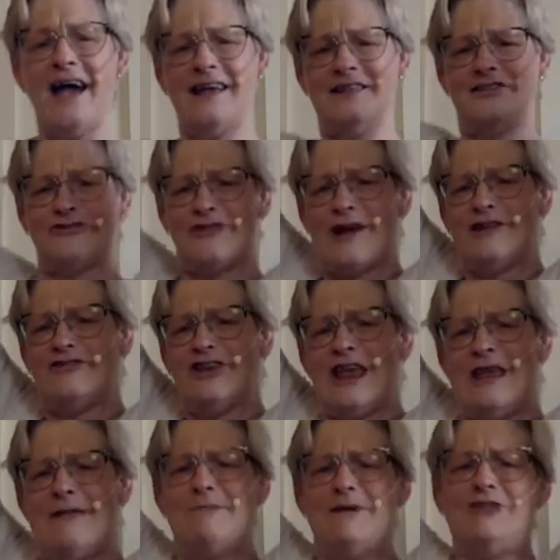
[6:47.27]
I can stretch
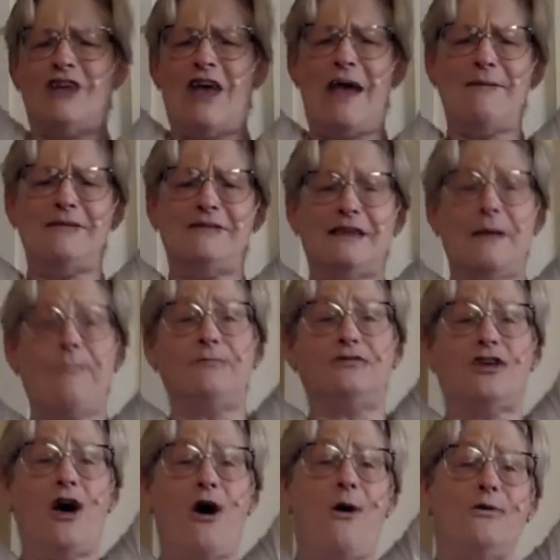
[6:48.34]
in my jammies,
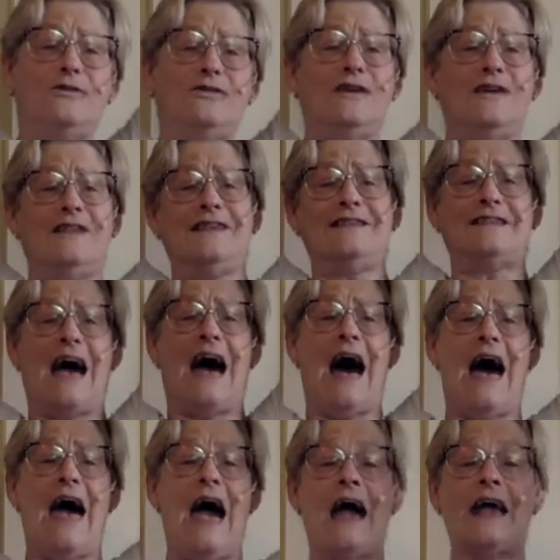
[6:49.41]
tiptoe to the
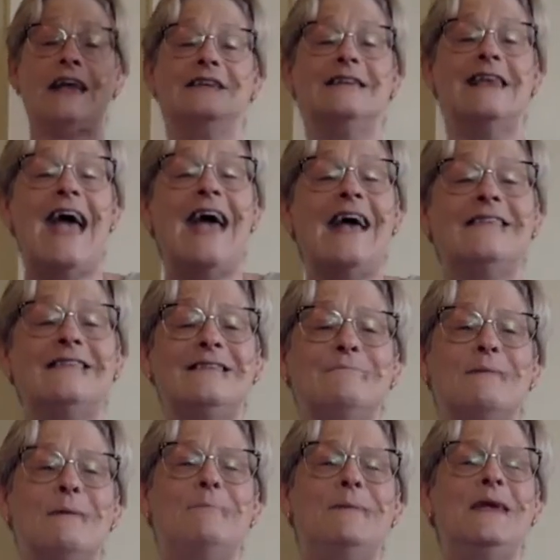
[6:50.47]
sky. I can dance
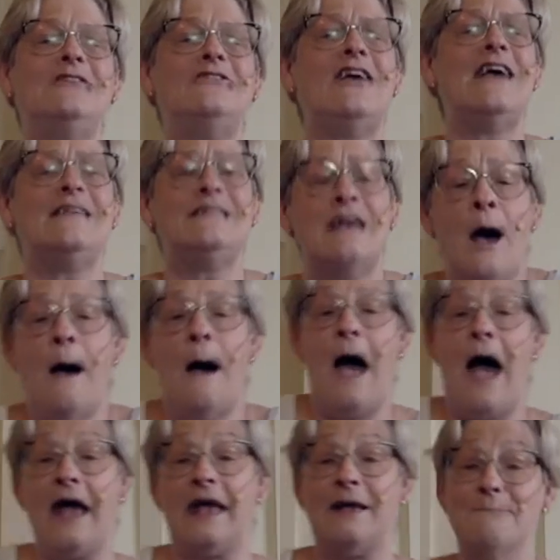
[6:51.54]
in my PJs.
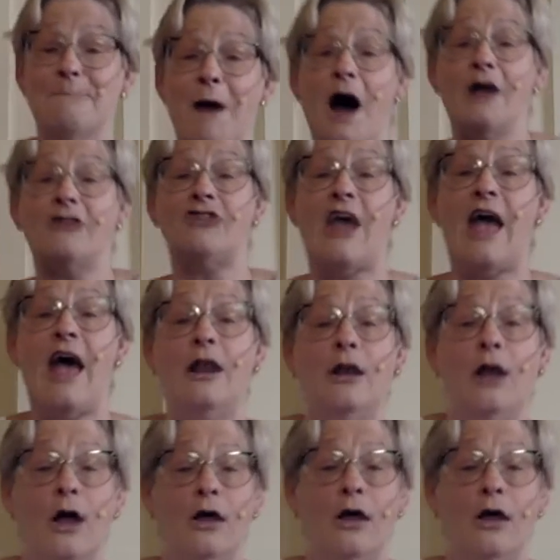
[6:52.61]
I can march and